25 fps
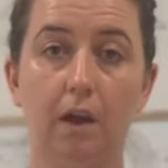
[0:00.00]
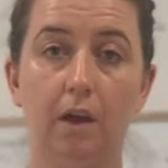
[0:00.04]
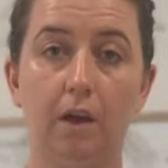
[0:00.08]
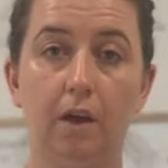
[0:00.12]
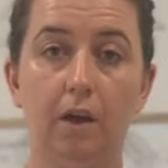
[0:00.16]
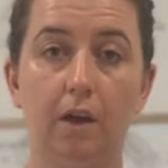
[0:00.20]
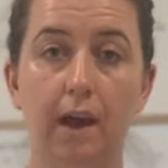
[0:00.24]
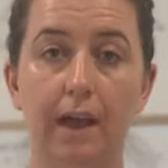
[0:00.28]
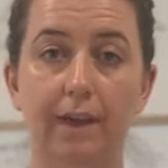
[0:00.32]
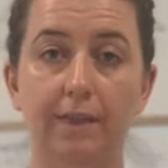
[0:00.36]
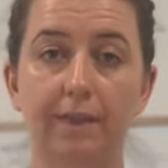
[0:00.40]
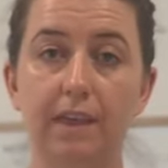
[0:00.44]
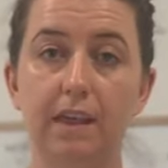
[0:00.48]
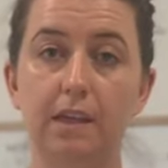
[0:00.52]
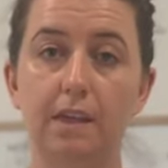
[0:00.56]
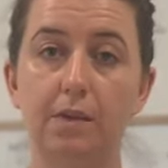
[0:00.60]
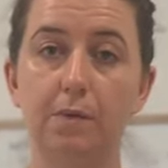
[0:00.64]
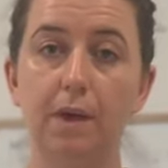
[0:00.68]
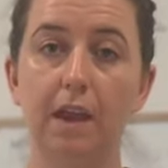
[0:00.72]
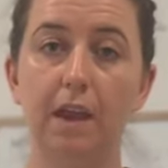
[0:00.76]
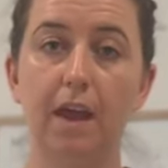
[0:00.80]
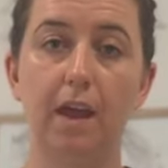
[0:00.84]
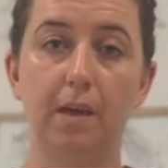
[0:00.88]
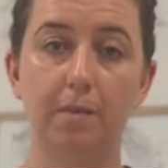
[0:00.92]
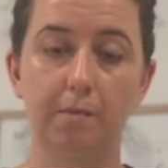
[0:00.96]
All right, this
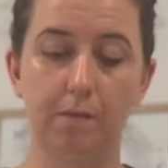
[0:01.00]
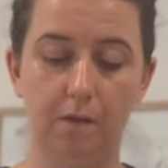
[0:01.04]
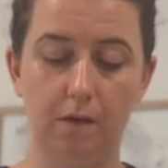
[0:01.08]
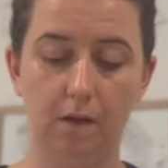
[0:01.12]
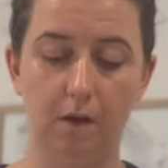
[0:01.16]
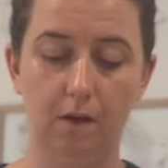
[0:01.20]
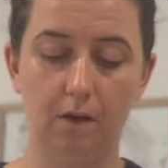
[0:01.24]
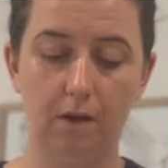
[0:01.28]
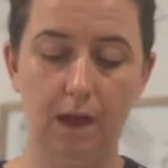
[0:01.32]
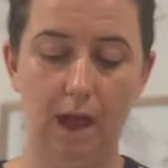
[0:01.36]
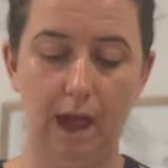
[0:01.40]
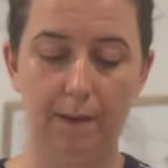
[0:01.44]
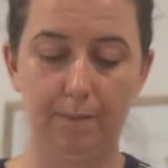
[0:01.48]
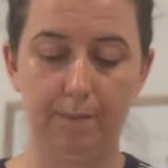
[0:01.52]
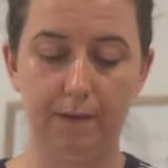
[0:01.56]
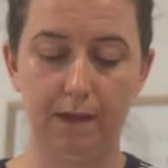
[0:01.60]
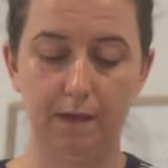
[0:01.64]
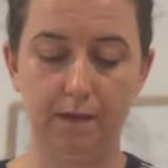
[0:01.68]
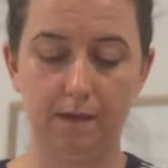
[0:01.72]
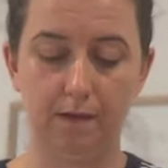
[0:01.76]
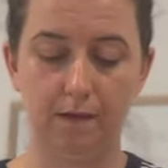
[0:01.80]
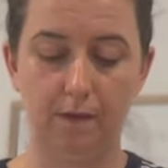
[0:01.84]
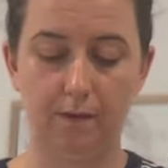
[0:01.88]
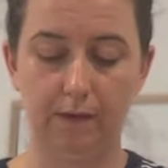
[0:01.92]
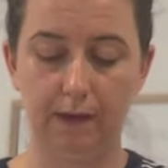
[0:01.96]
one I'm so happy
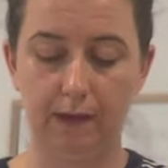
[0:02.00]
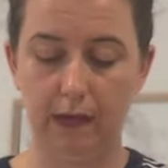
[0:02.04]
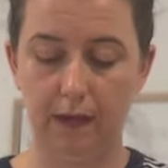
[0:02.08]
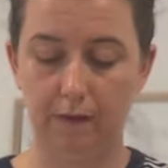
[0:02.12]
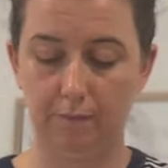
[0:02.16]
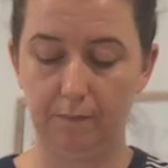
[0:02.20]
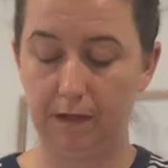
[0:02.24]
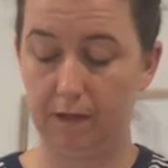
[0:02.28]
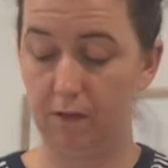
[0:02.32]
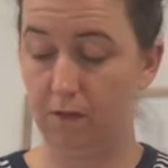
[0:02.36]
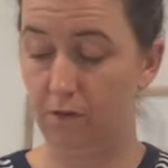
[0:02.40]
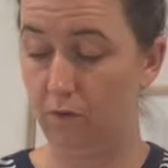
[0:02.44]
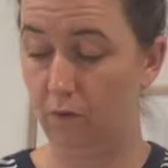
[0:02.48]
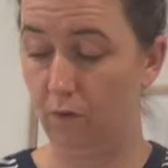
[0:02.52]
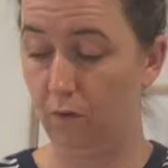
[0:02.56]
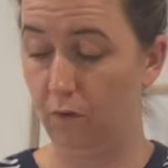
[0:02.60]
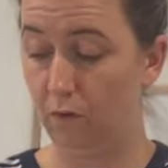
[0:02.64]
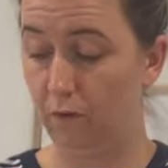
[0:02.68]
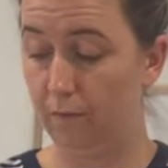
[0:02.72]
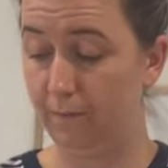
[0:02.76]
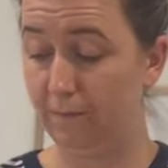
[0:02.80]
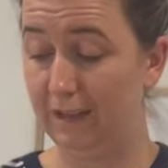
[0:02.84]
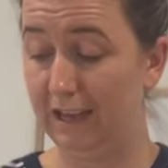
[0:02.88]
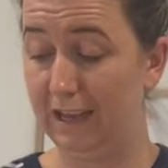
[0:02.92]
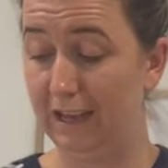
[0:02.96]
is going out of my store.